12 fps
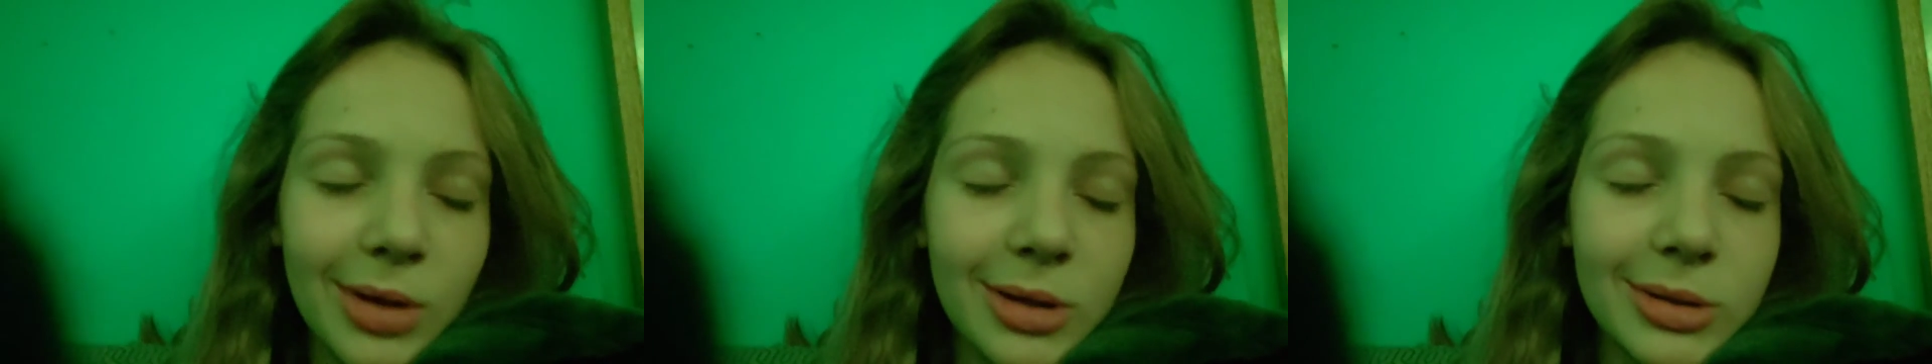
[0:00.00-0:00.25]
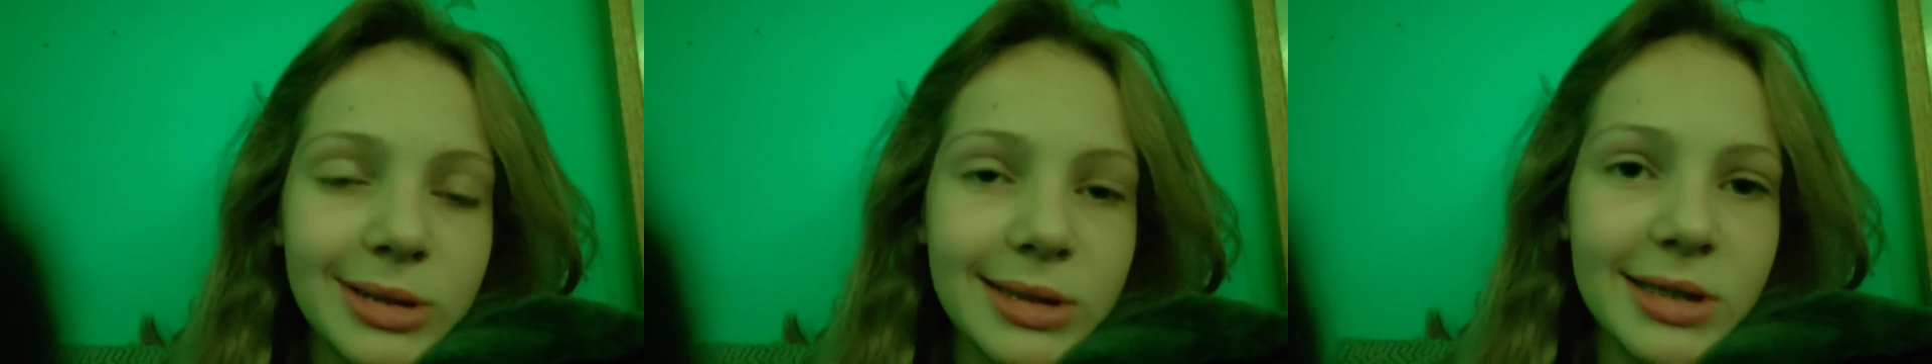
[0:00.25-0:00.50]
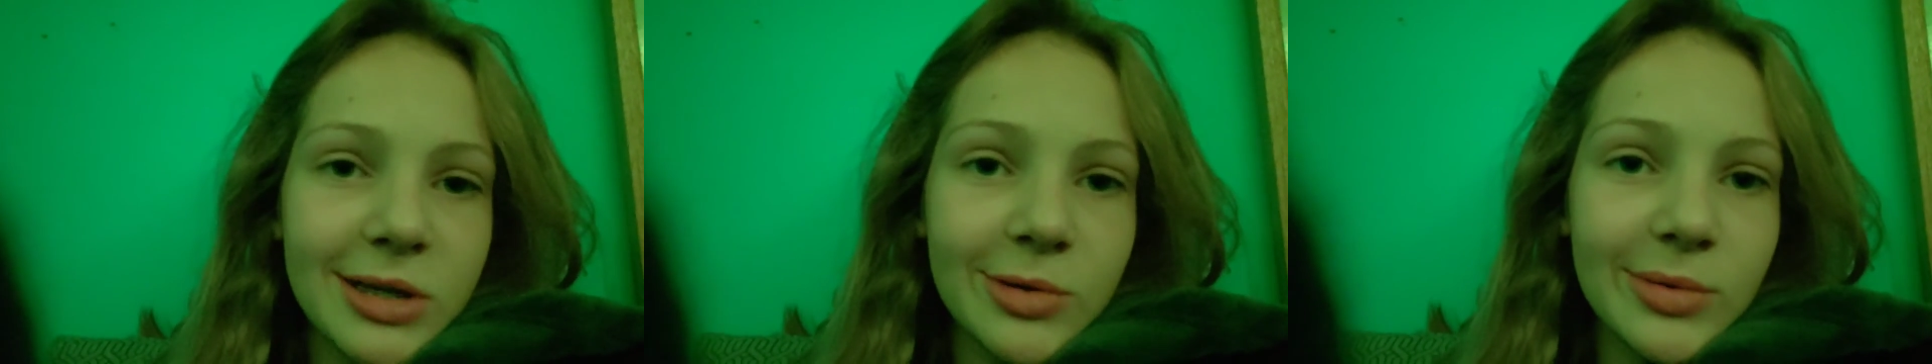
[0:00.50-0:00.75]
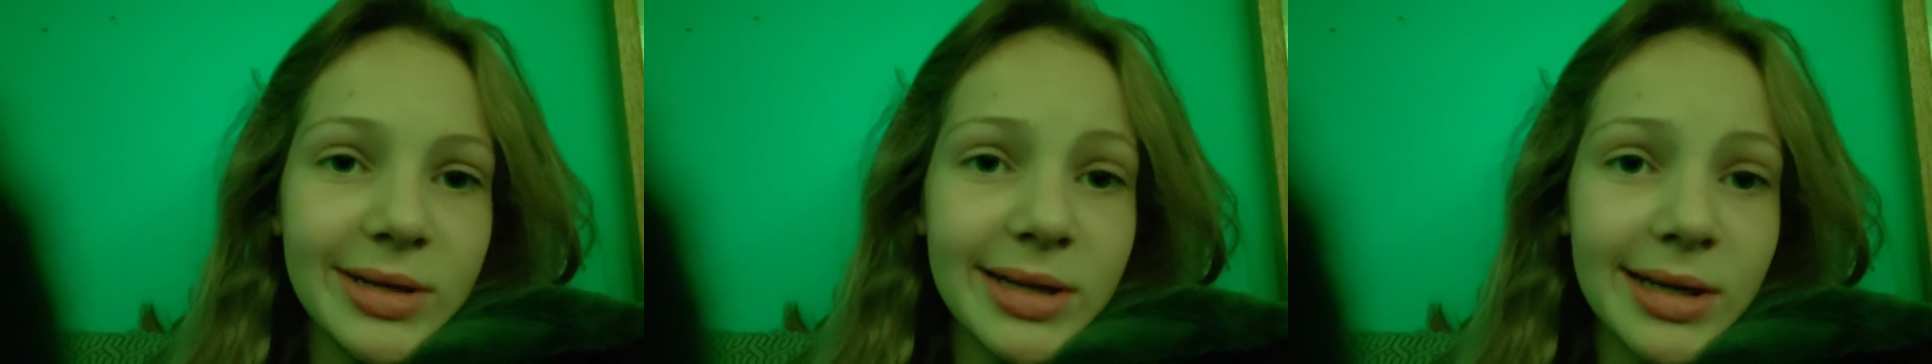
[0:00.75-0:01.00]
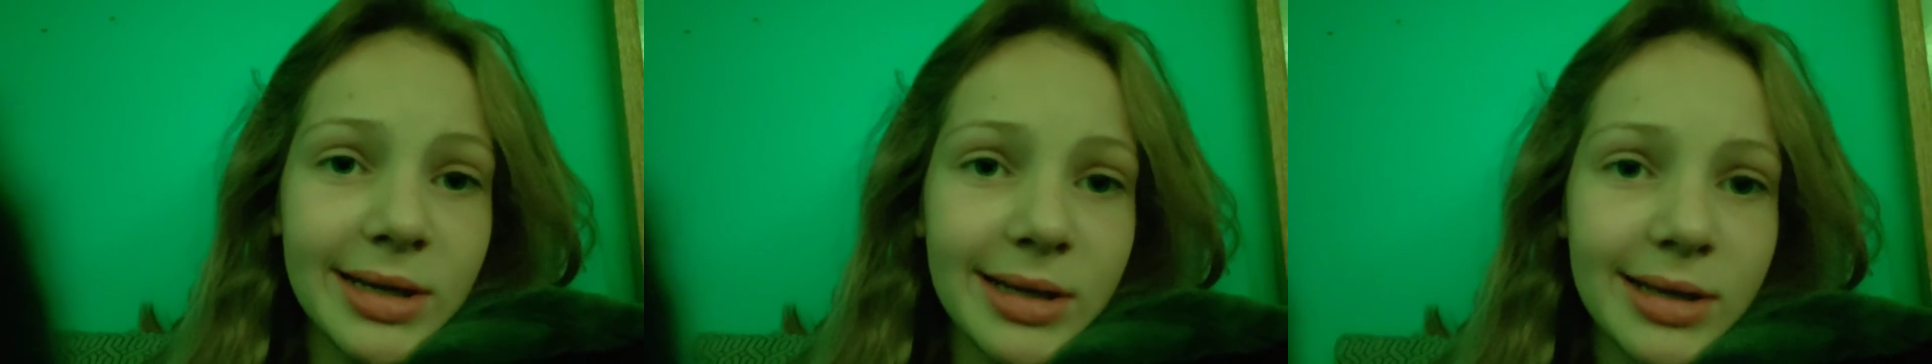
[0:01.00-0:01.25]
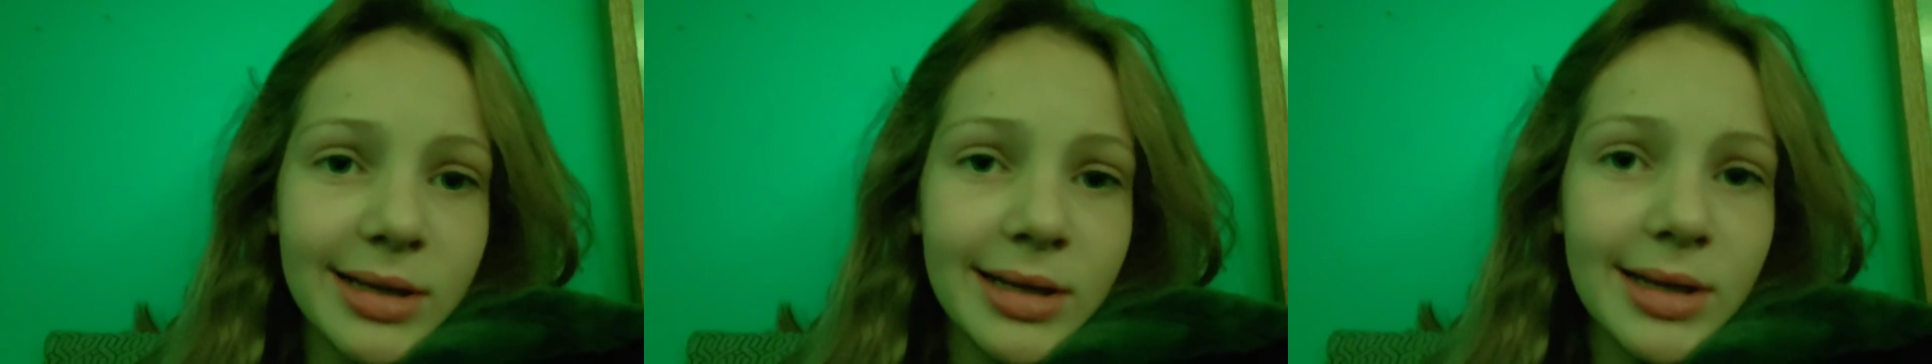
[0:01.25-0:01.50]
I'll see you in
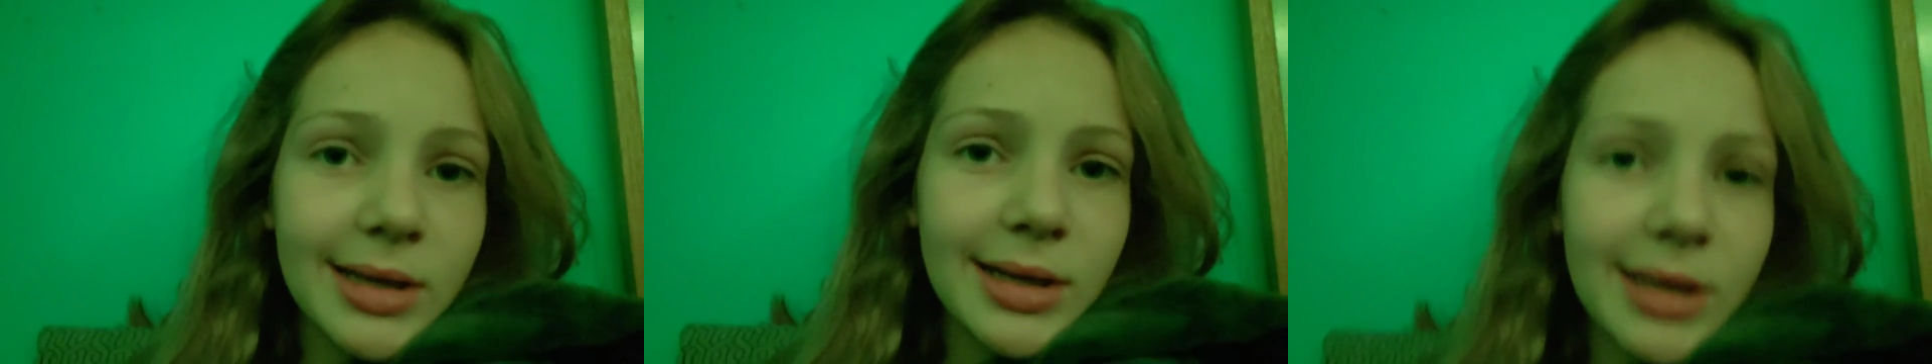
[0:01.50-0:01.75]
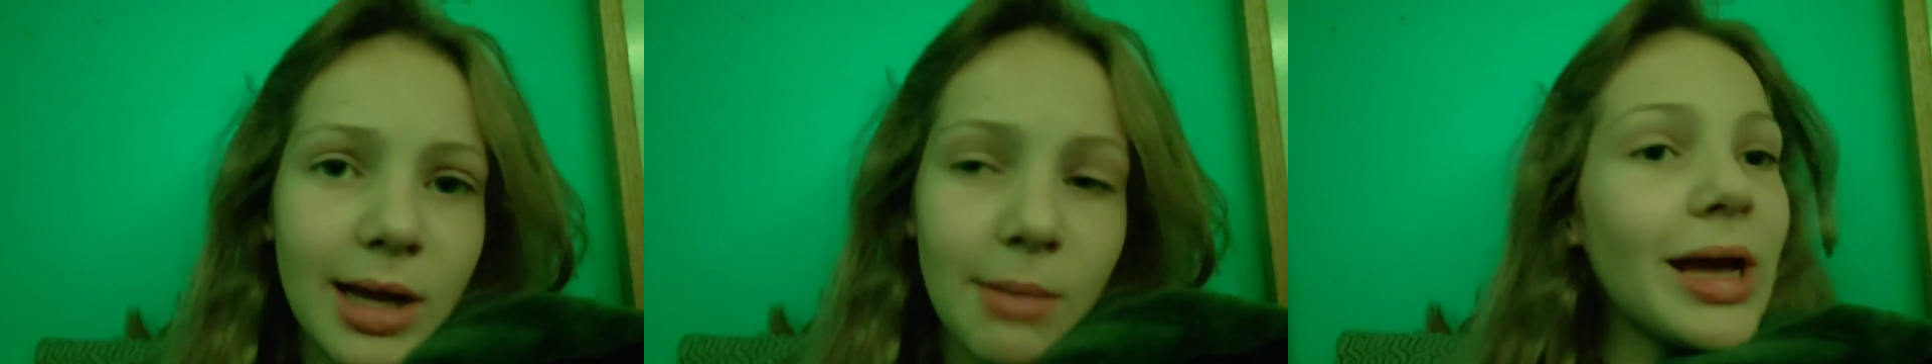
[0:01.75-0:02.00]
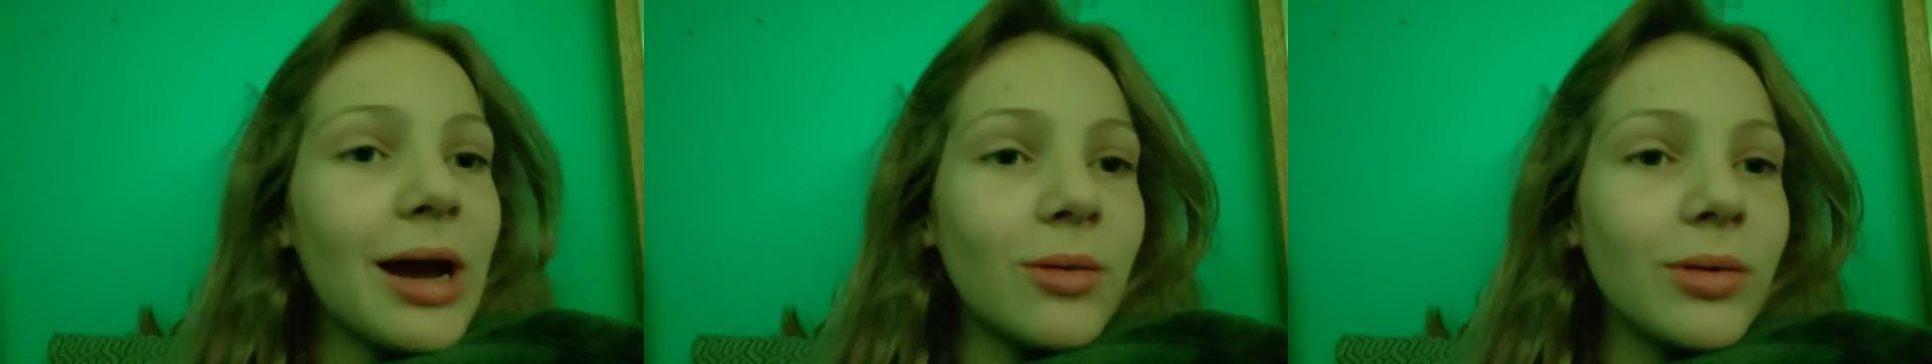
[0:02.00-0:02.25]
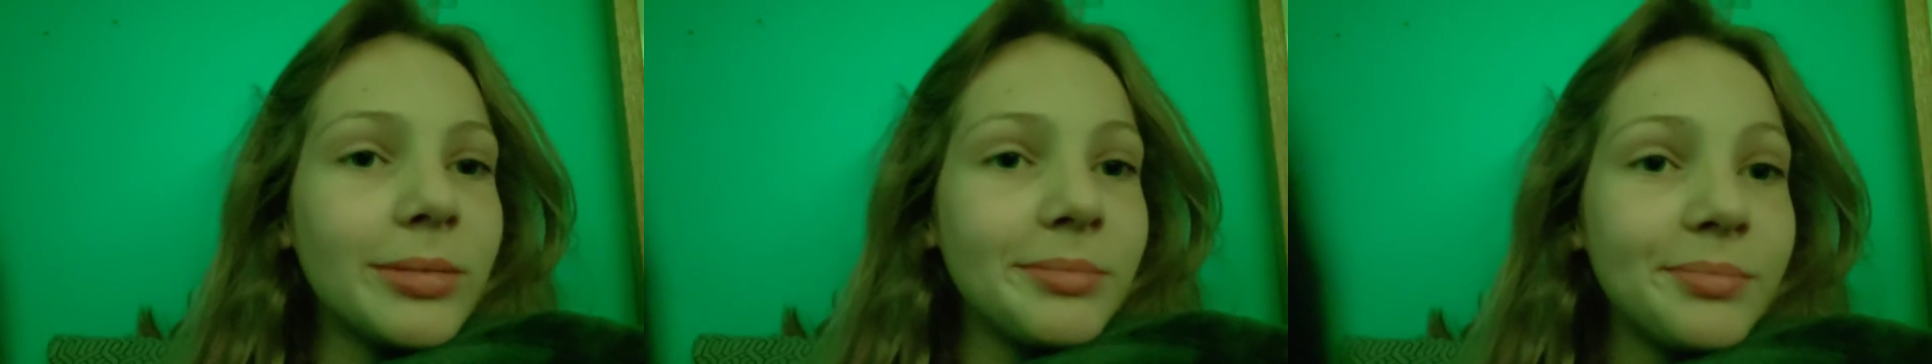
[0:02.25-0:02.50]
an hour.